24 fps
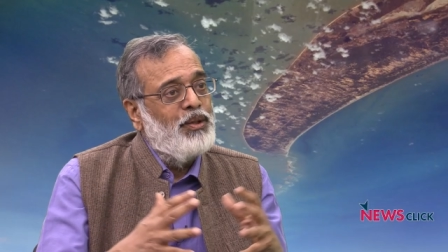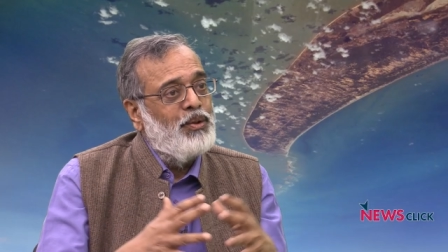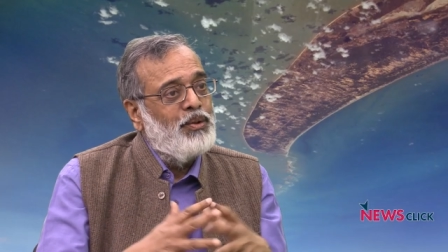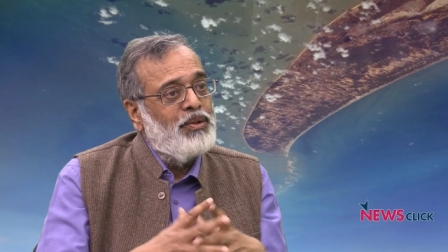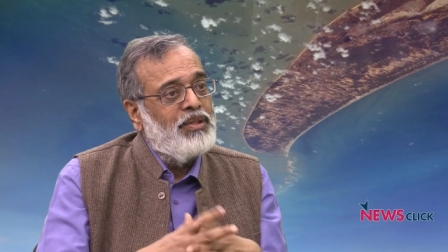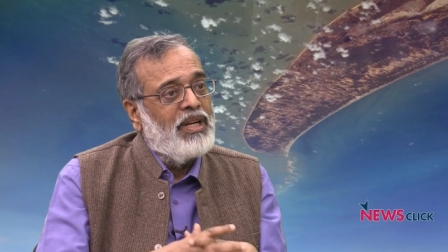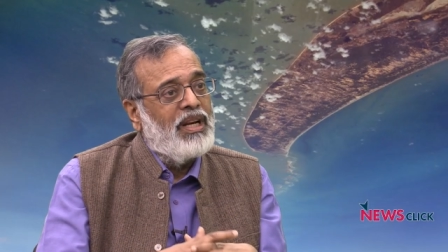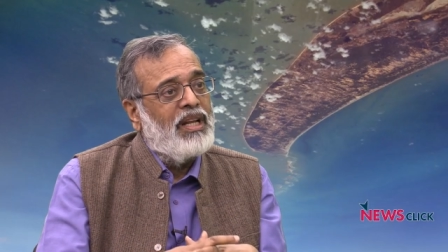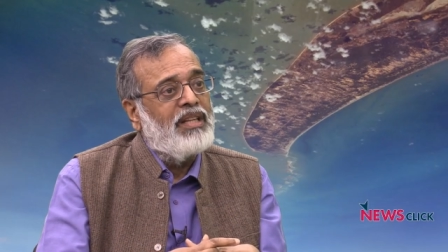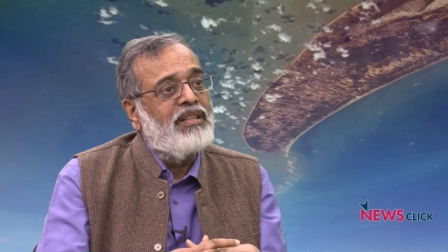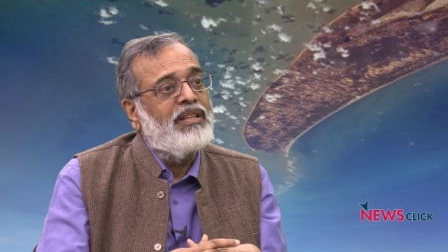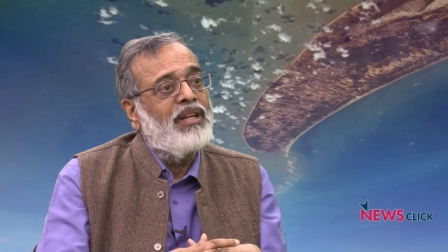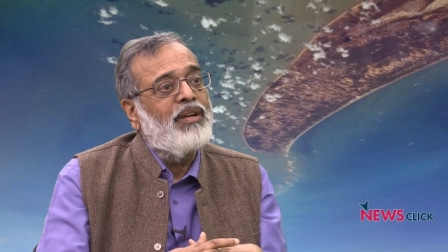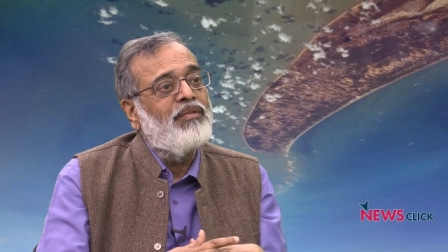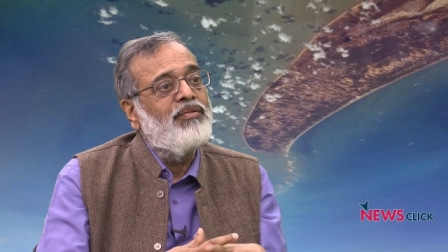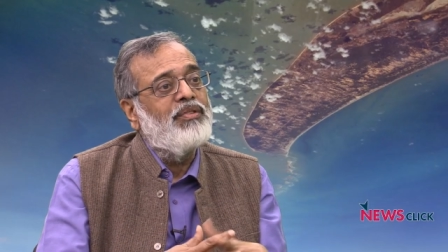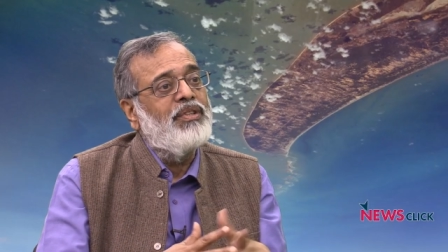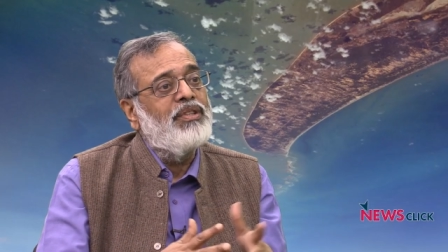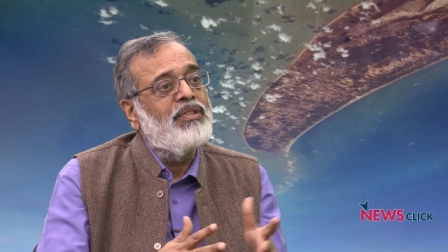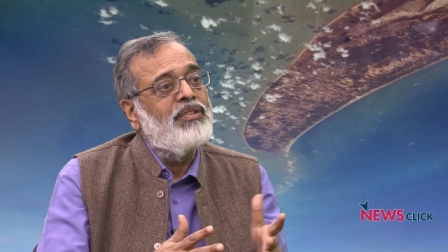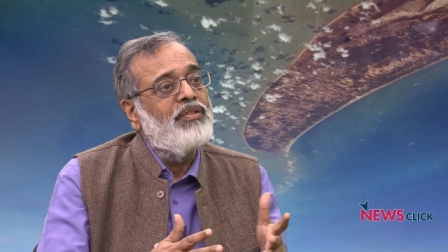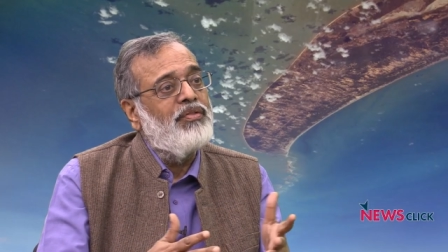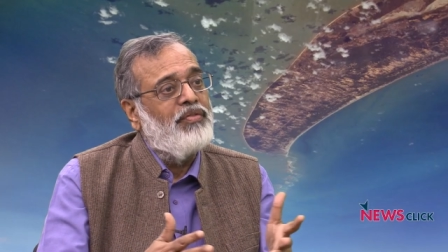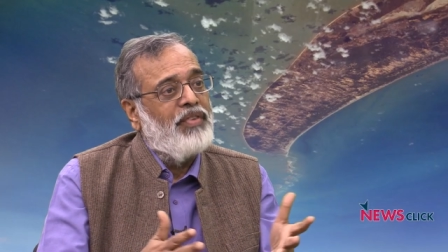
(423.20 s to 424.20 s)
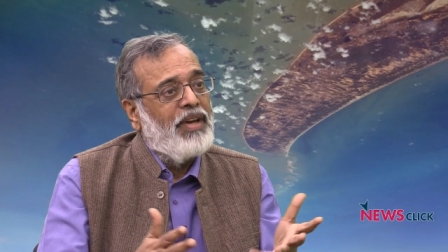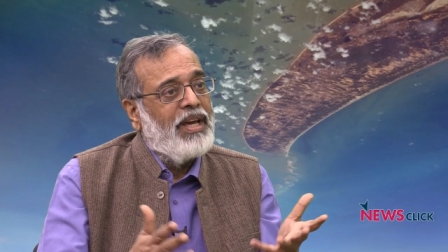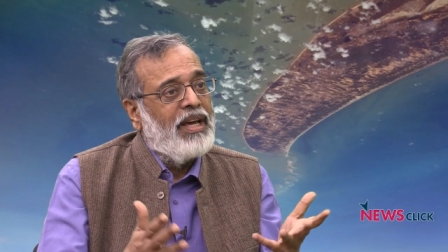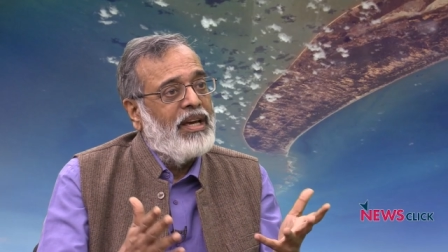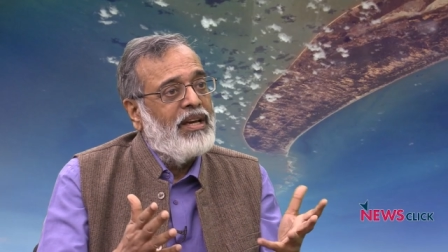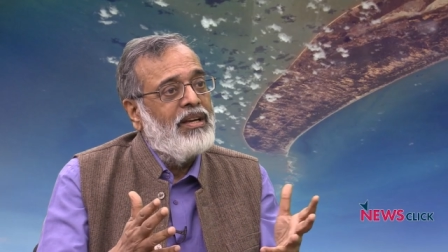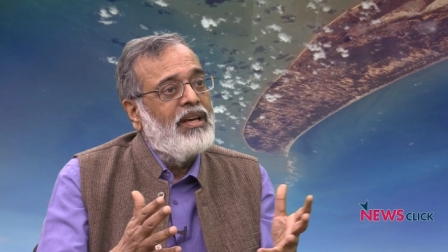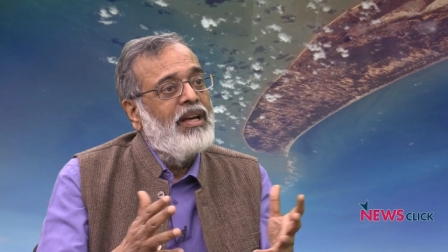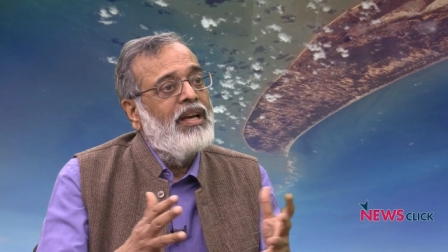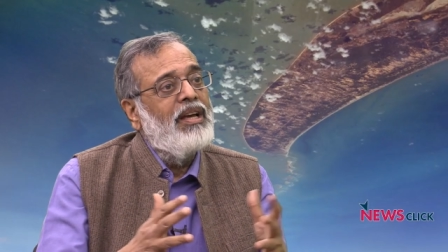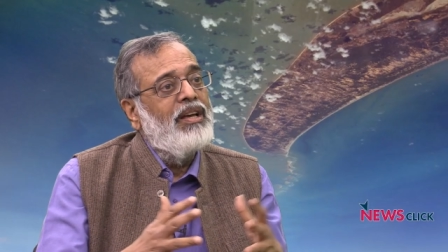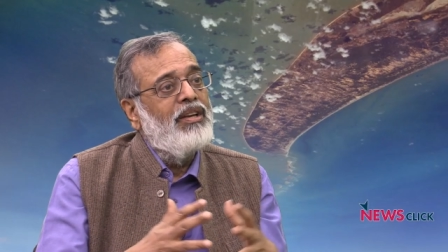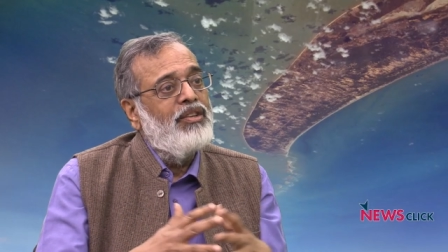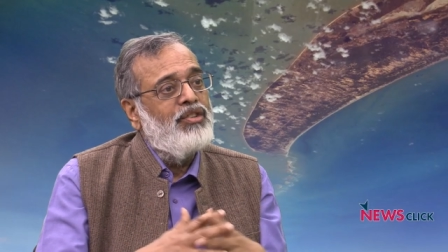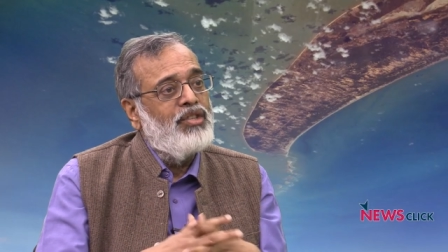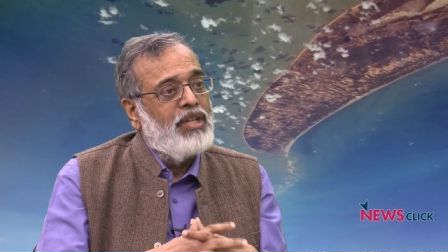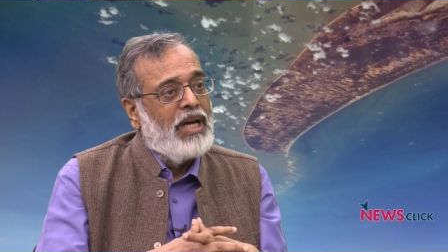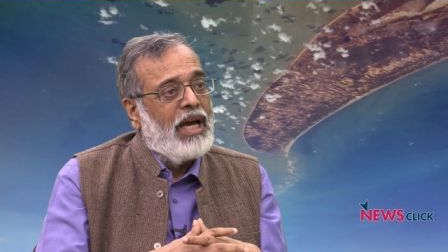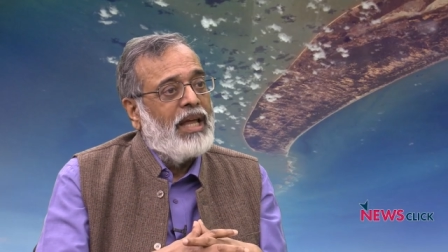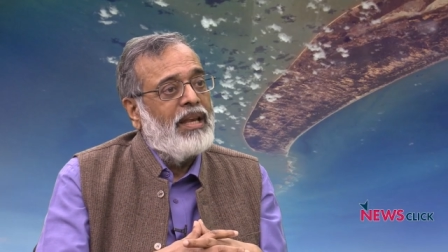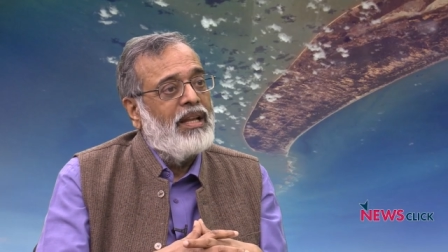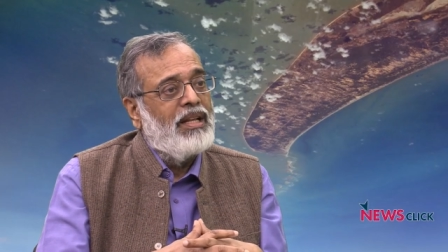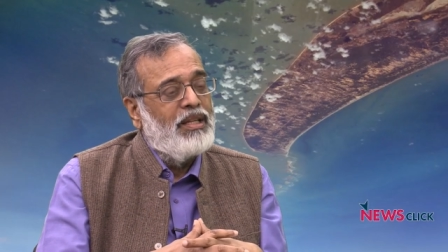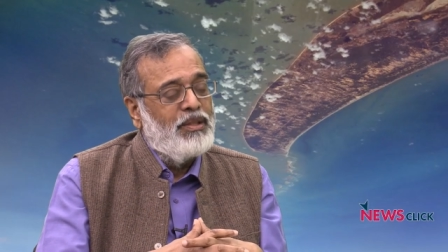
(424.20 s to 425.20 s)
news, another of these fake
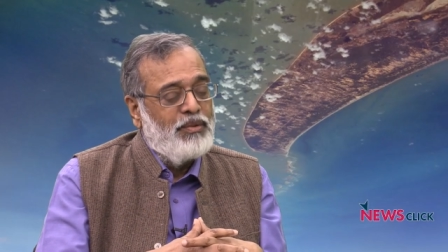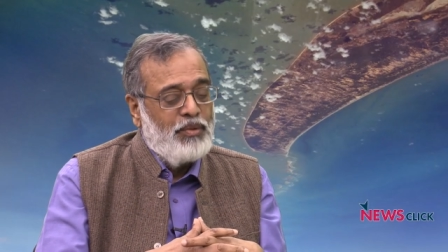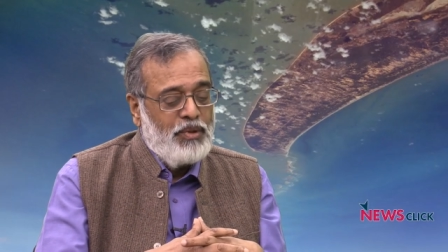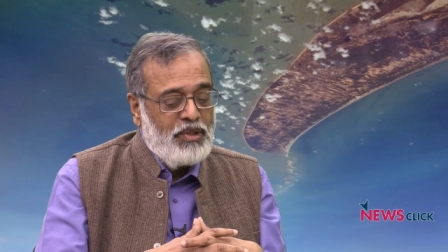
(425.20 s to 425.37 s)
channels